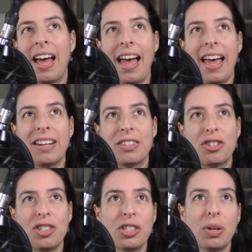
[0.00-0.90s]
And so
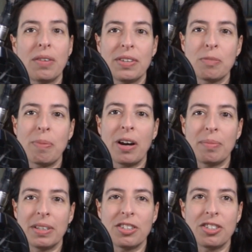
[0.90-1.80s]
she's sort of inspiring
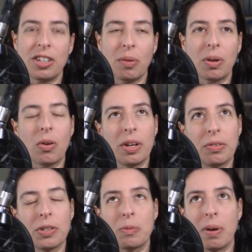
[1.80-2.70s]
me this year going
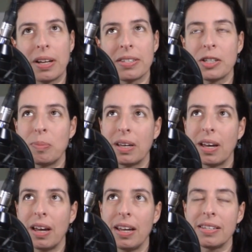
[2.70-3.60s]
through this process
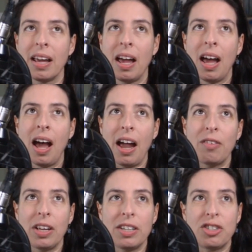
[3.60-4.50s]
because I
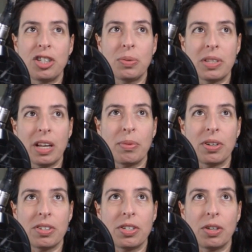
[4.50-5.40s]
realized she was able
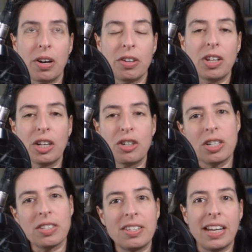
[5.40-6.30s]
to still run,
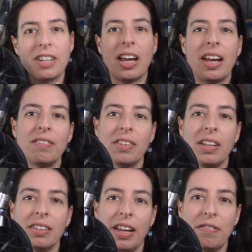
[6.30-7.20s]
she's a stage ahead
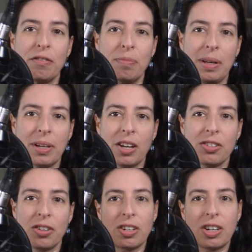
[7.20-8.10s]
in life of me
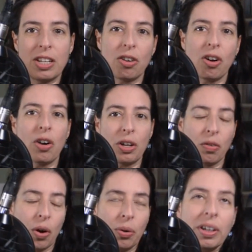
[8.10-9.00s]
because her kids are already
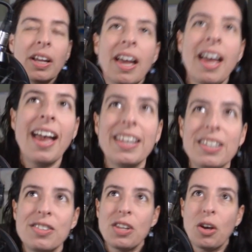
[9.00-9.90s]
grown.
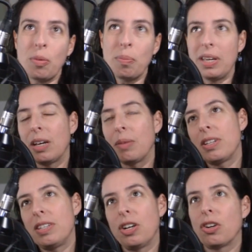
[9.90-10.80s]
And so being able
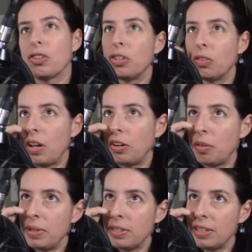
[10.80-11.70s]
to see her still run
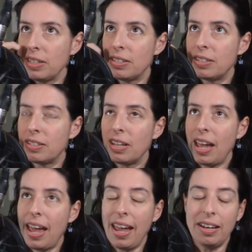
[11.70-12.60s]
her business
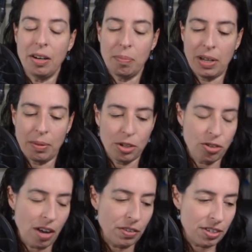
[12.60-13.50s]
and be able to
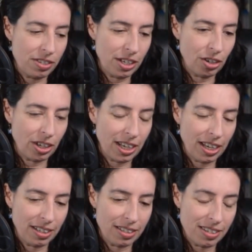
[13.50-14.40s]
travel to see her
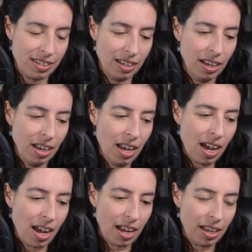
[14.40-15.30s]
kids,
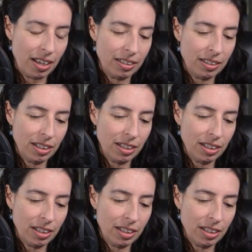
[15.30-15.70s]
it